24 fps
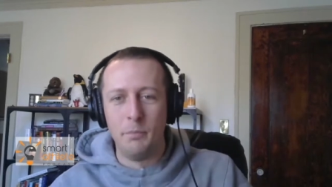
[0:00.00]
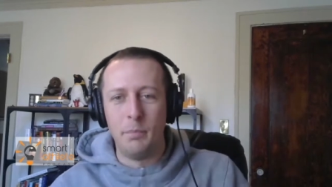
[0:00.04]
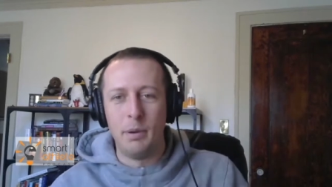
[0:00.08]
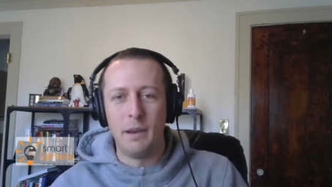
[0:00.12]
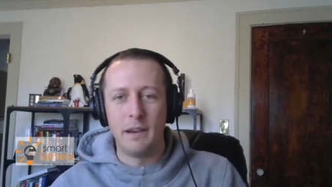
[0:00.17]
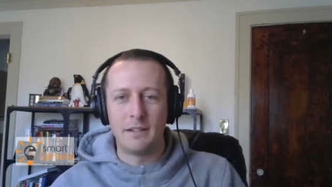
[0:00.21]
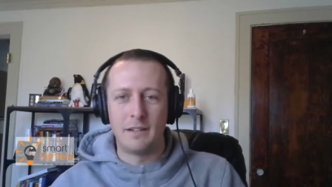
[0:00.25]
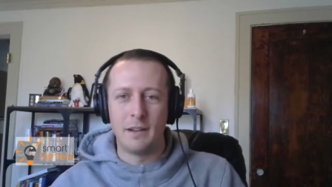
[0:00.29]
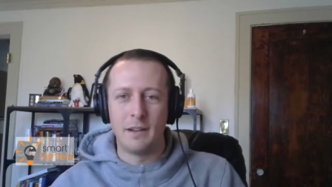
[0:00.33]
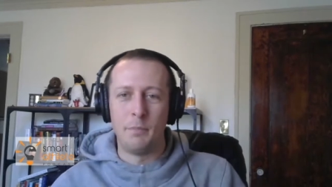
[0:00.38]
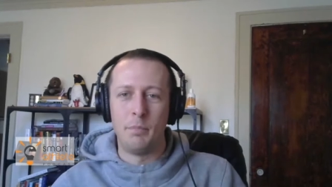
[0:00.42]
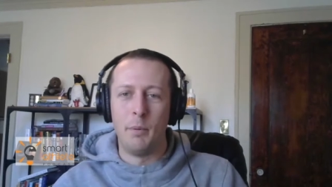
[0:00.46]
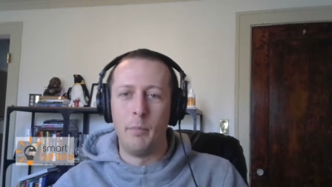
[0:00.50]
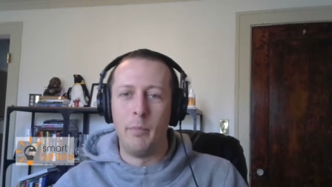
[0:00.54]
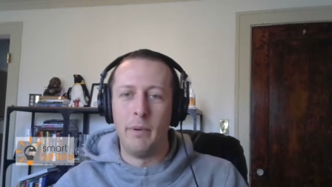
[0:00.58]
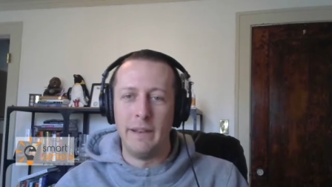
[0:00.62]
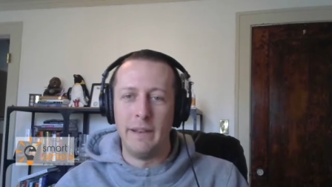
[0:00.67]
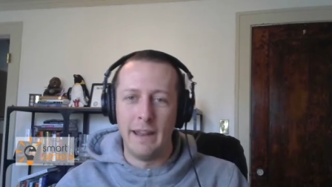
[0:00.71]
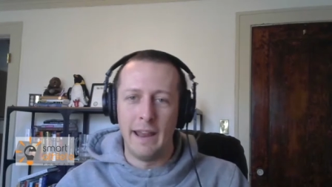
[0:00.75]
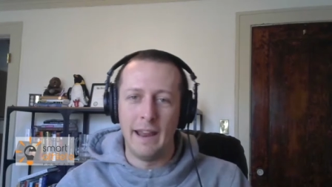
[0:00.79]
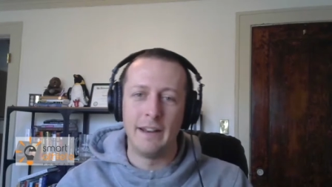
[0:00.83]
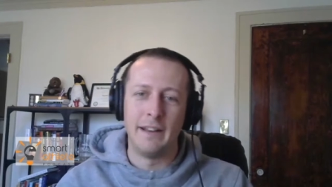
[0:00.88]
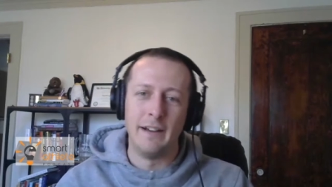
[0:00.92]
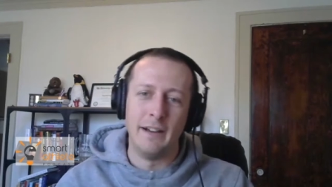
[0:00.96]
picked up a
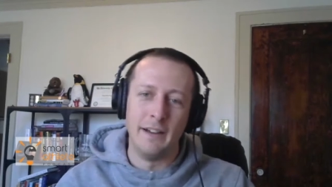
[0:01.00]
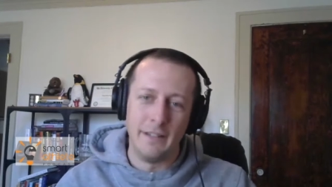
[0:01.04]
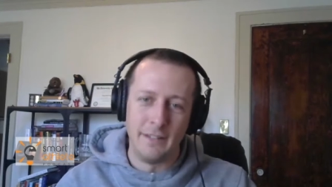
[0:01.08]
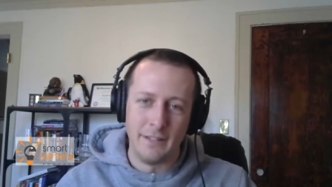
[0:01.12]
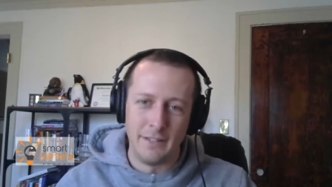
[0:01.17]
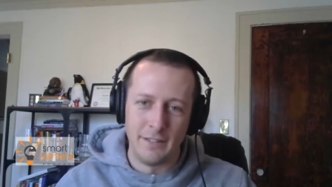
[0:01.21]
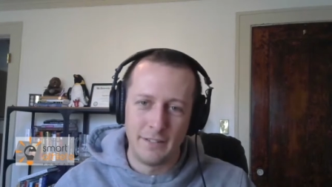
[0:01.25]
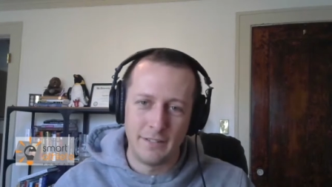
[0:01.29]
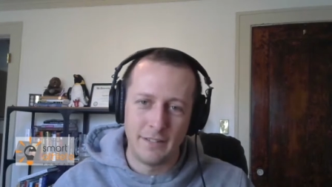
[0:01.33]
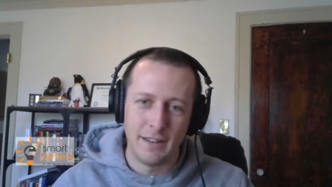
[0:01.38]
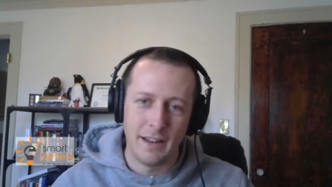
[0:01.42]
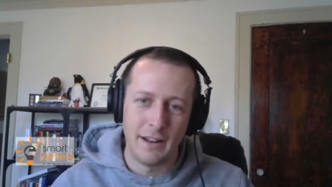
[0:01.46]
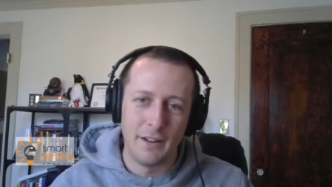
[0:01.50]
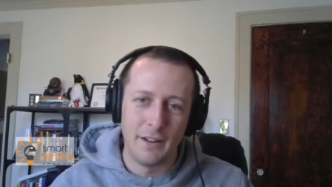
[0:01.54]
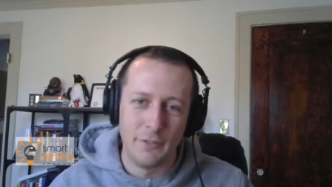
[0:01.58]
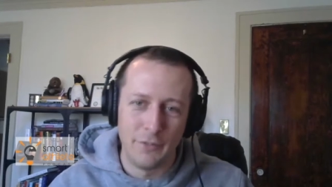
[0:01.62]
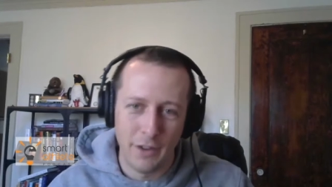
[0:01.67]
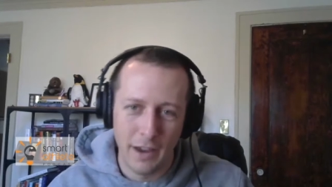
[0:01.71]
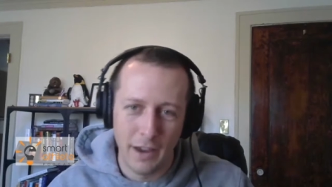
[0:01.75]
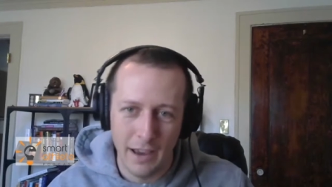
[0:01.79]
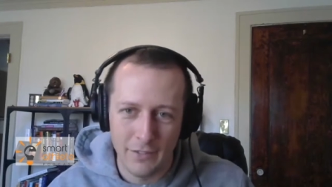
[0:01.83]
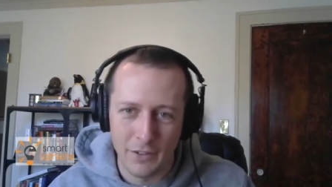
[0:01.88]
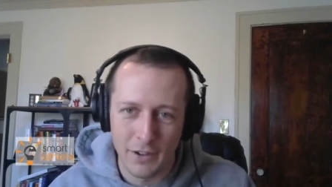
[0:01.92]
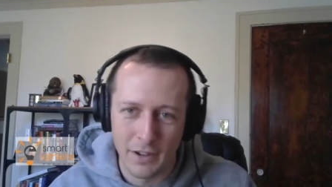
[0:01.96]
banana instead
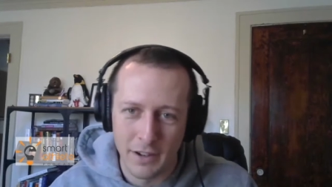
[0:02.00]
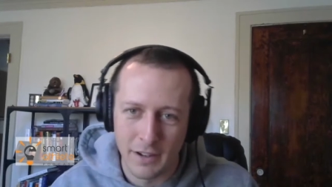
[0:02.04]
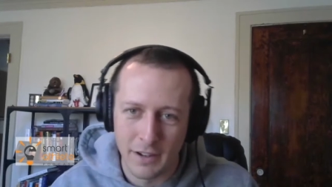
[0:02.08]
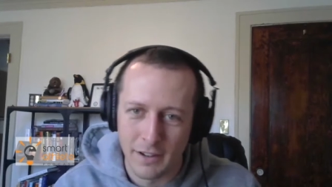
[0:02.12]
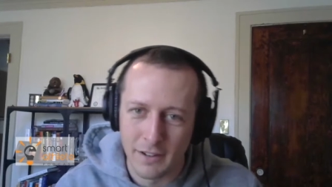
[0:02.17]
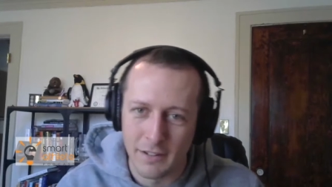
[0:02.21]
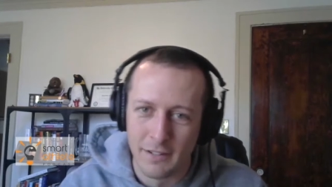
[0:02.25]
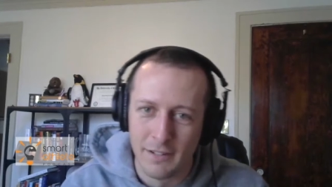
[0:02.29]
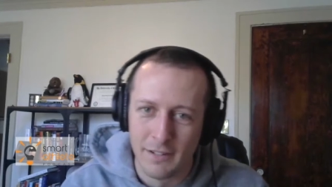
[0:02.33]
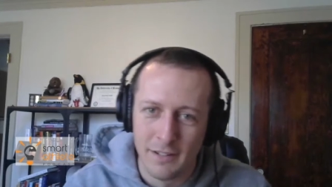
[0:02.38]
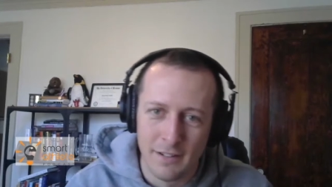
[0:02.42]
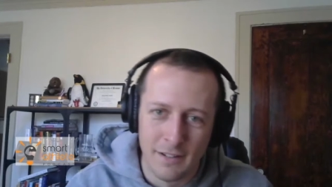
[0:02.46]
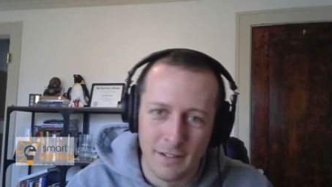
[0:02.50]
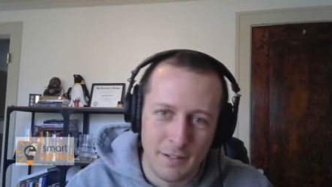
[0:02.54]
of having